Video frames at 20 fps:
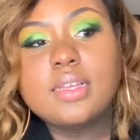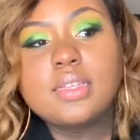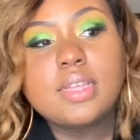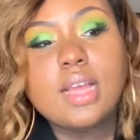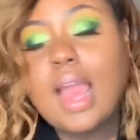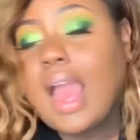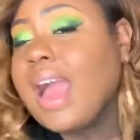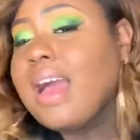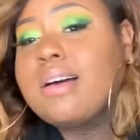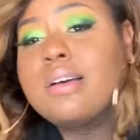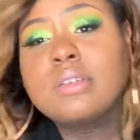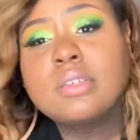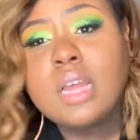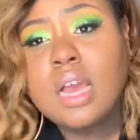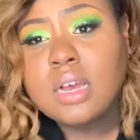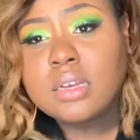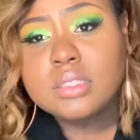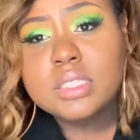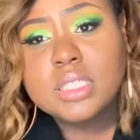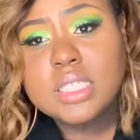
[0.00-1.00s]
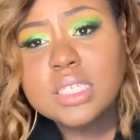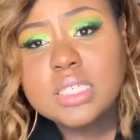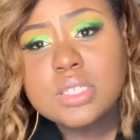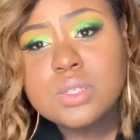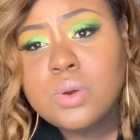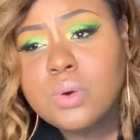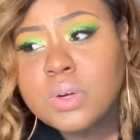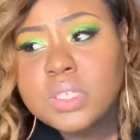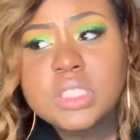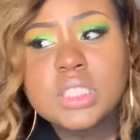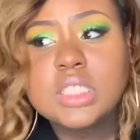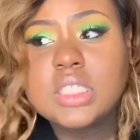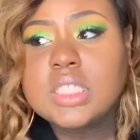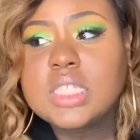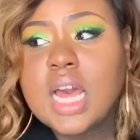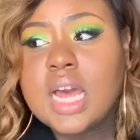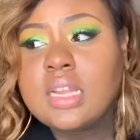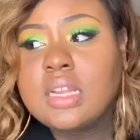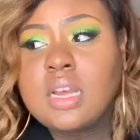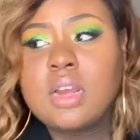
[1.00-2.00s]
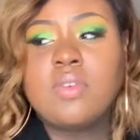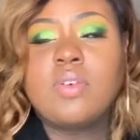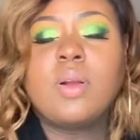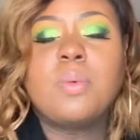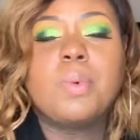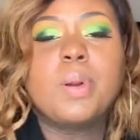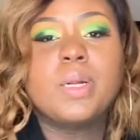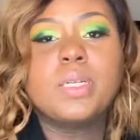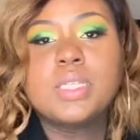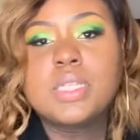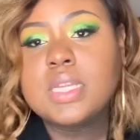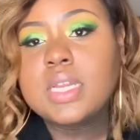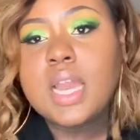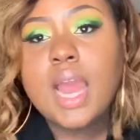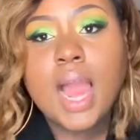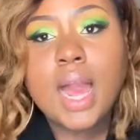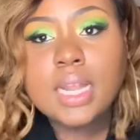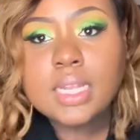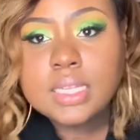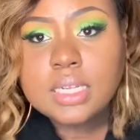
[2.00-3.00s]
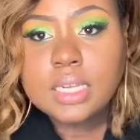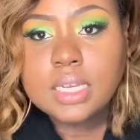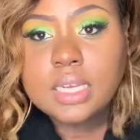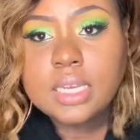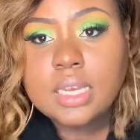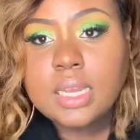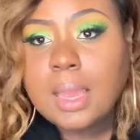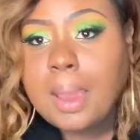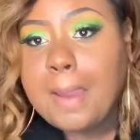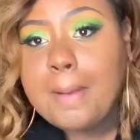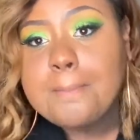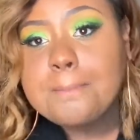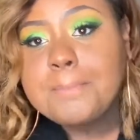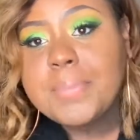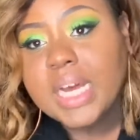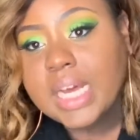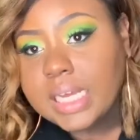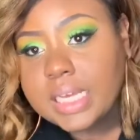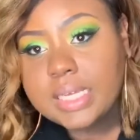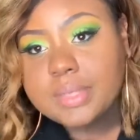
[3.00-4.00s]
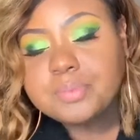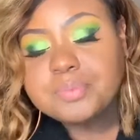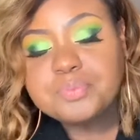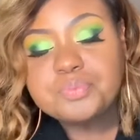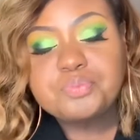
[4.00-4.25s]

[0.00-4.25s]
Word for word: I don't know. She is gorgeous. I love her personality. But,